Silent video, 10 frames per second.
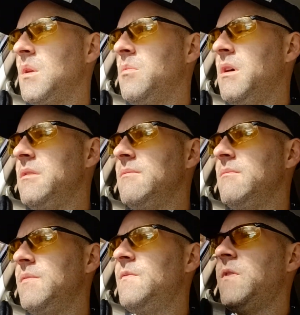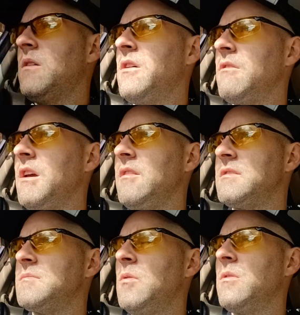But felt all right
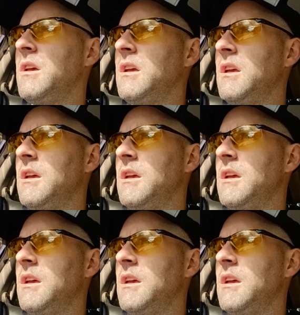this morning,